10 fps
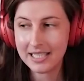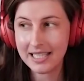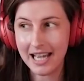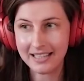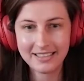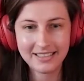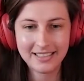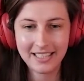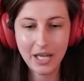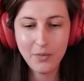yeah,
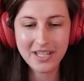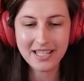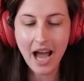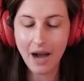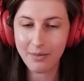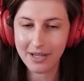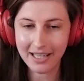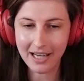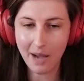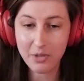it was not
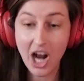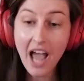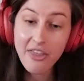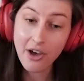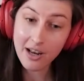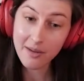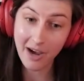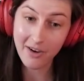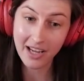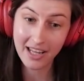really an option. I thought
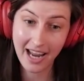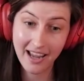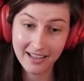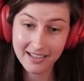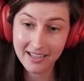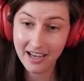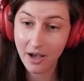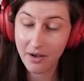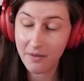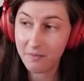about it. And
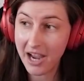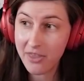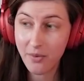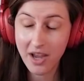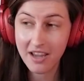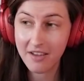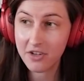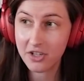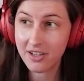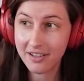uh, by the way, if
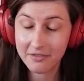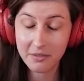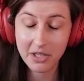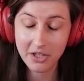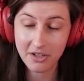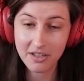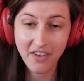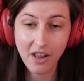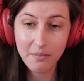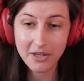you're not familiar,
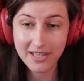developer